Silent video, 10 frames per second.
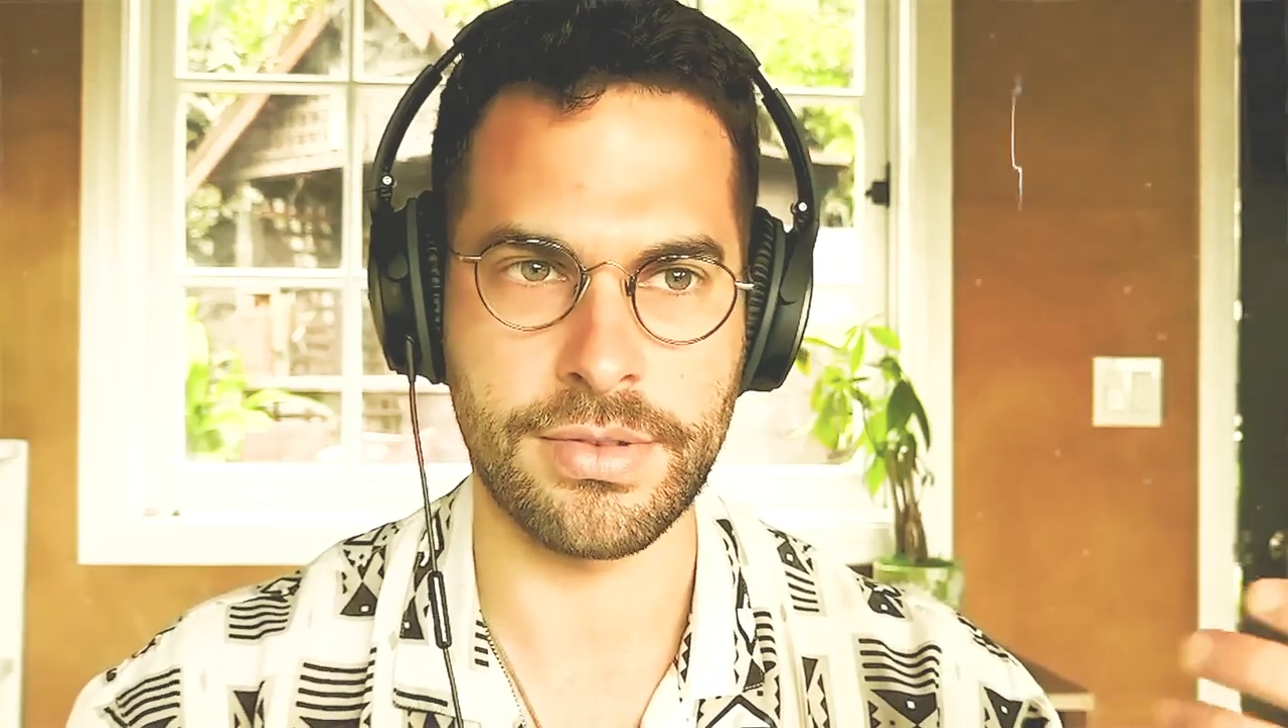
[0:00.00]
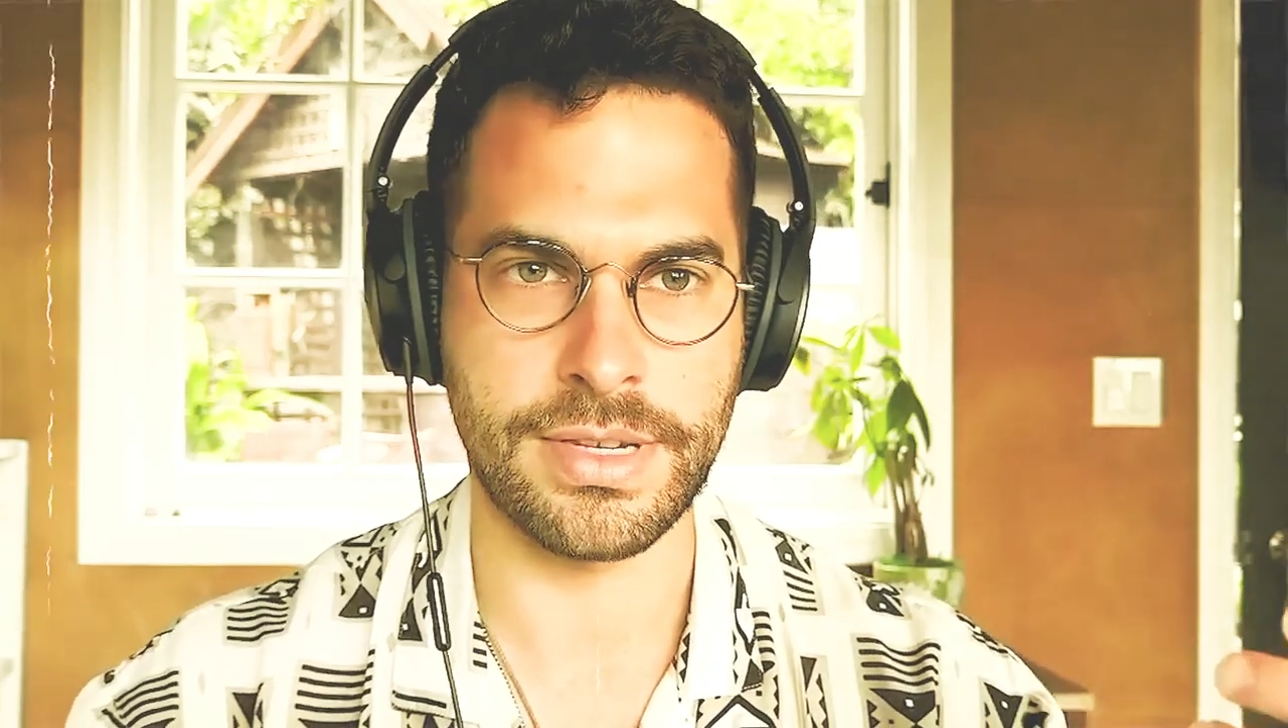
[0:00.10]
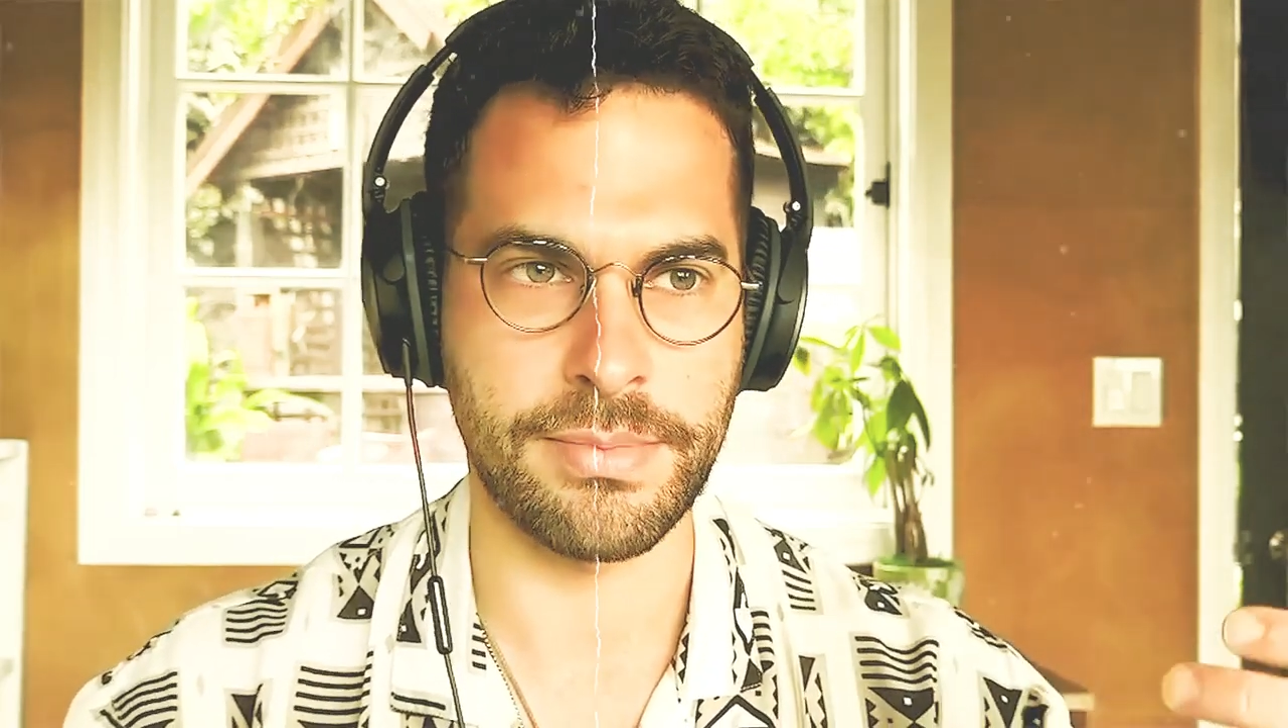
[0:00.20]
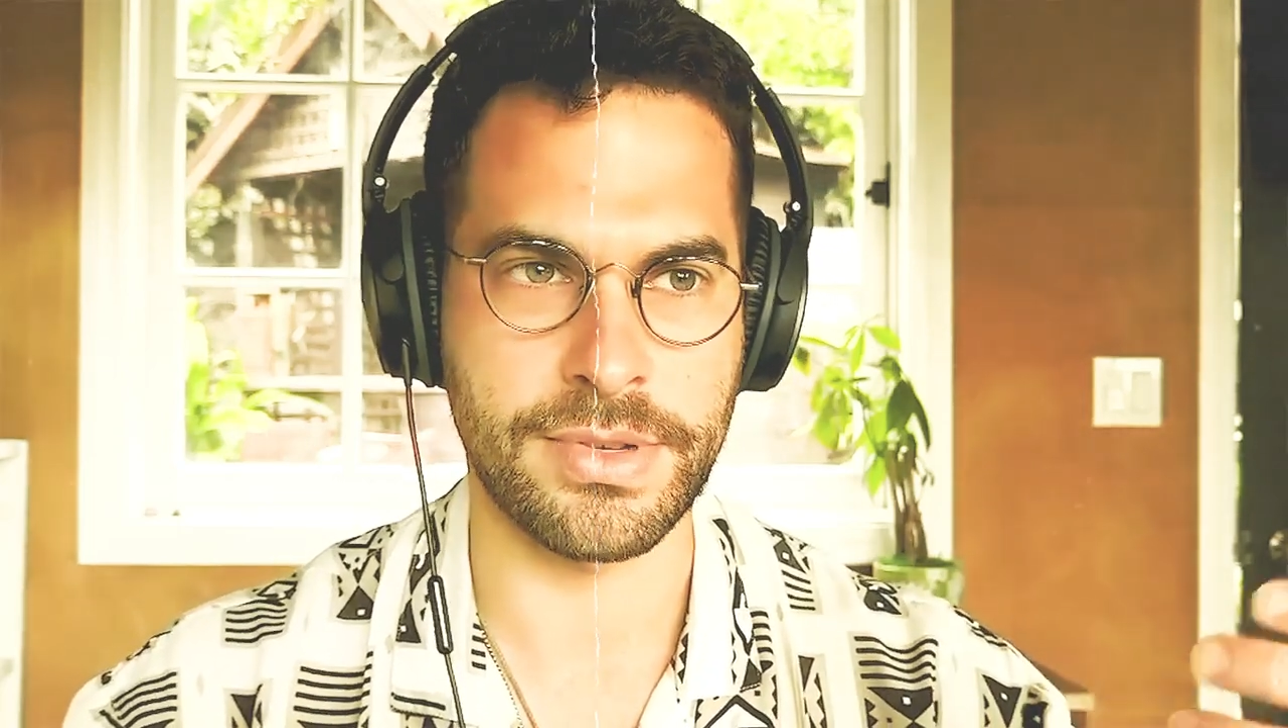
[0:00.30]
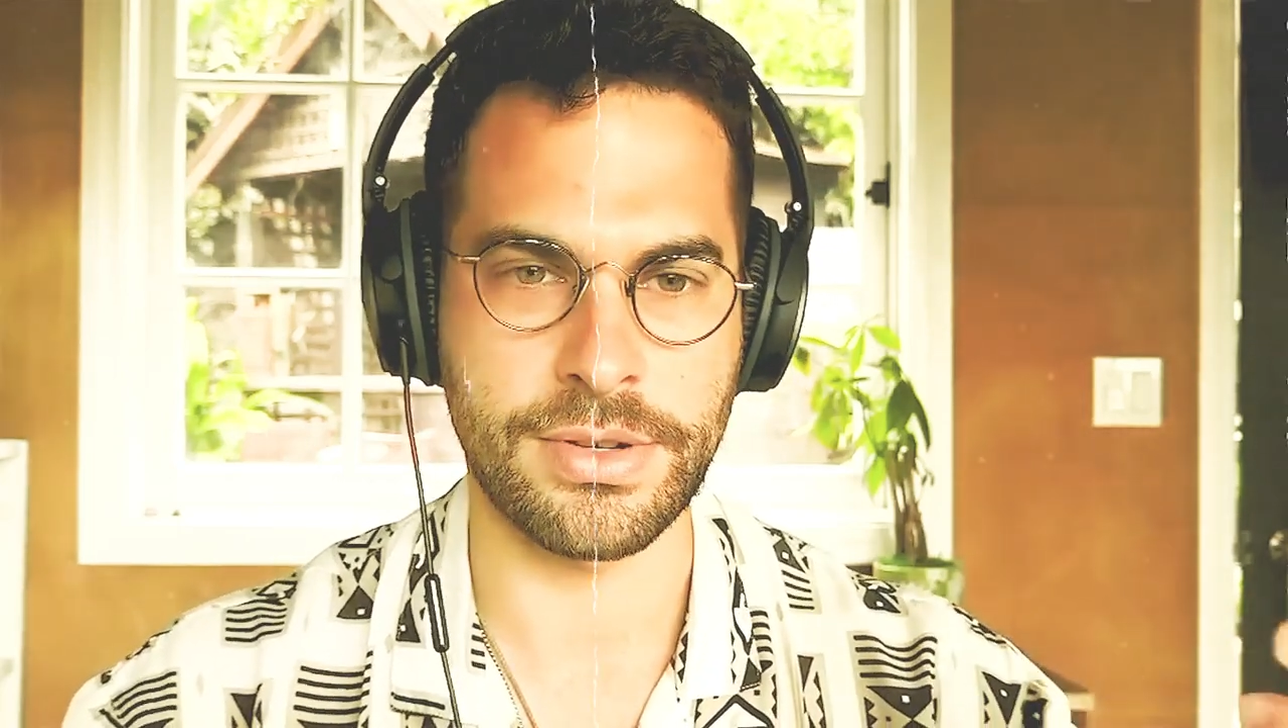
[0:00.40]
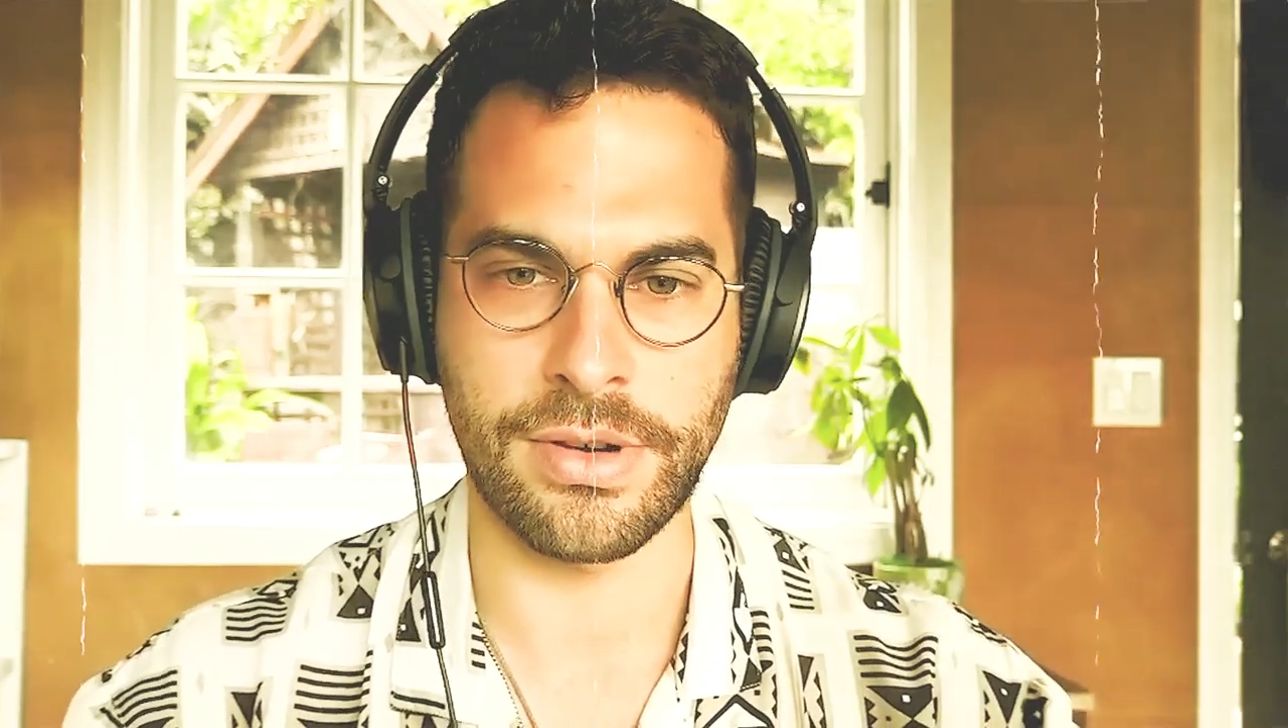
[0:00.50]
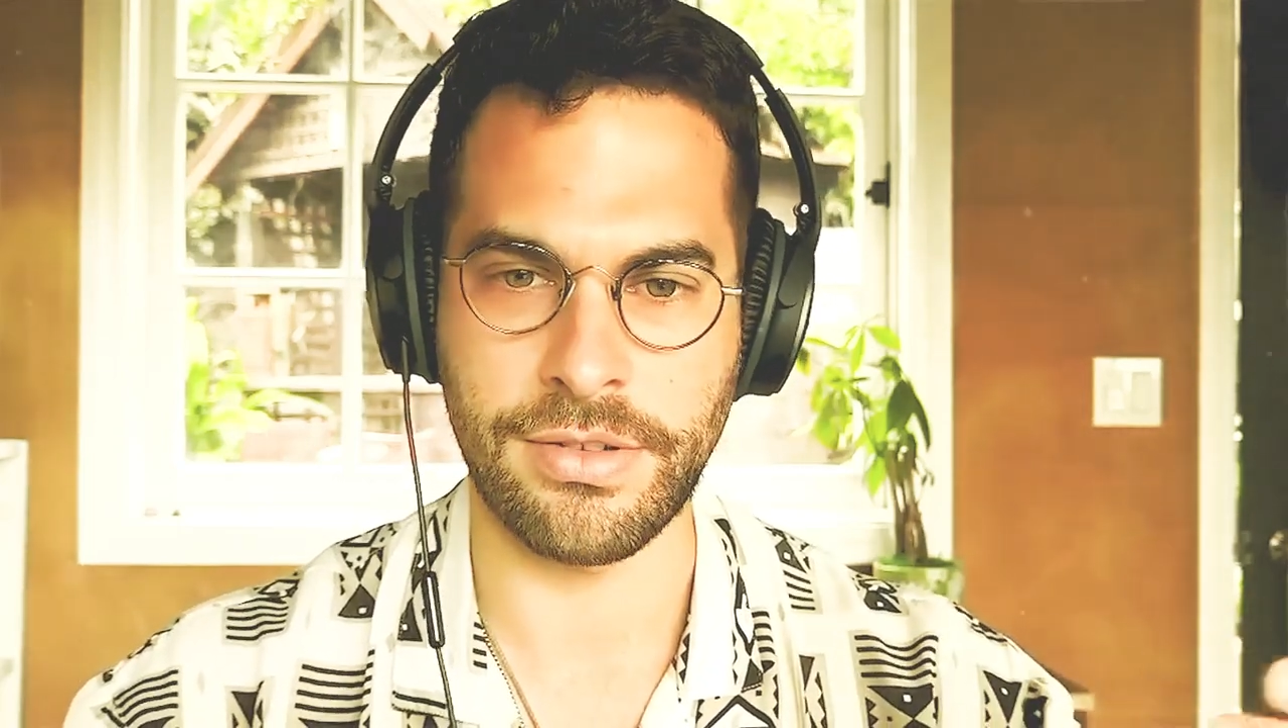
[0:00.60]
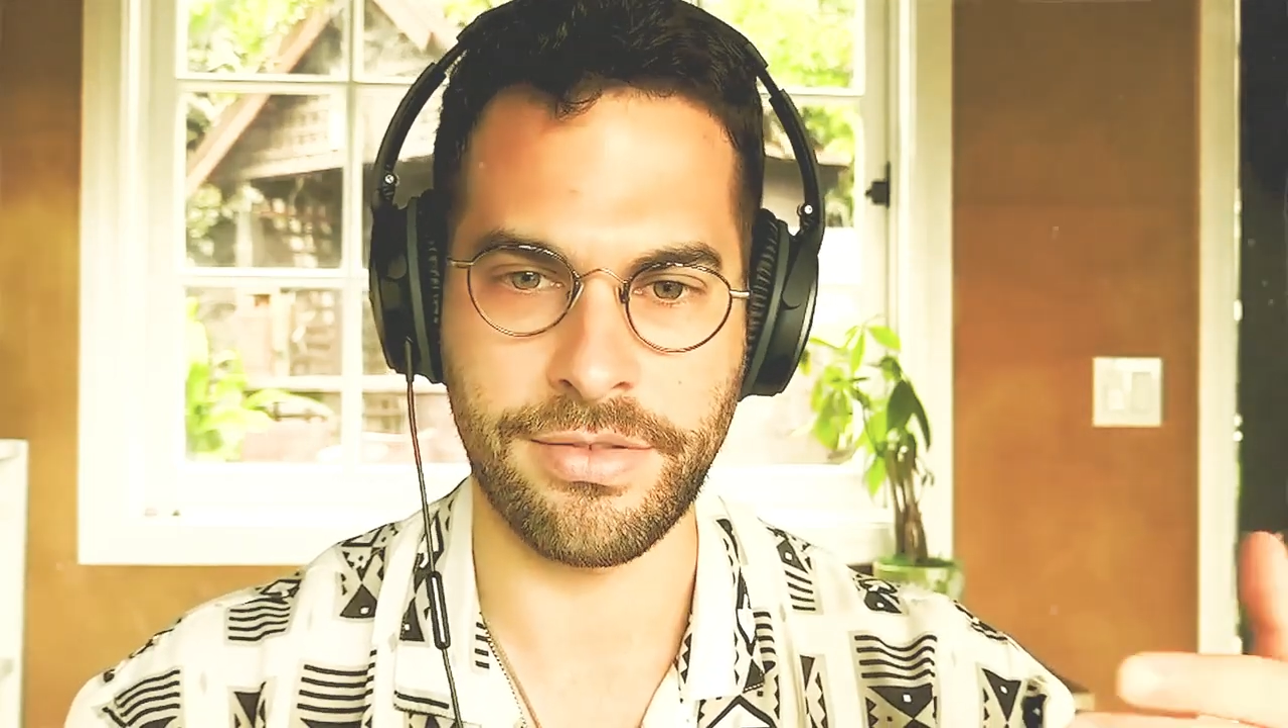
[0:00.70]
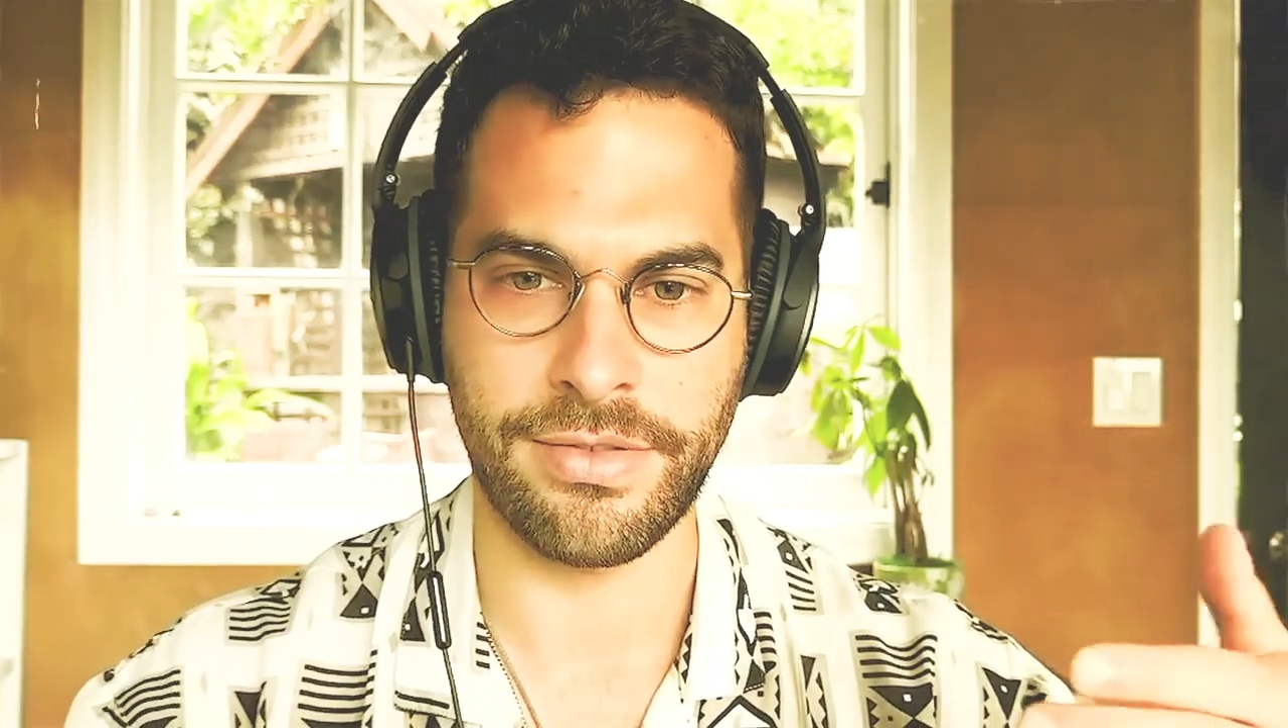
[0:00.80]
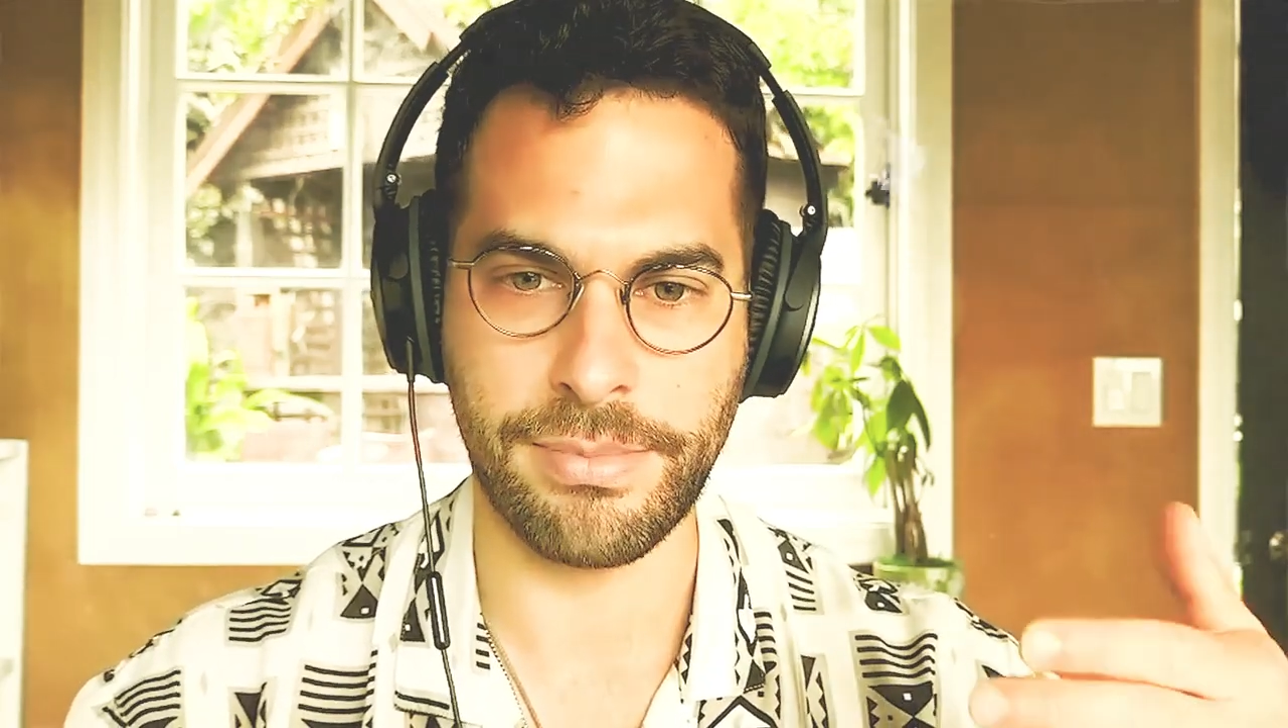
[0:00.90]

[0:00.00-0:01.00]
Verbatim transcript: some sort of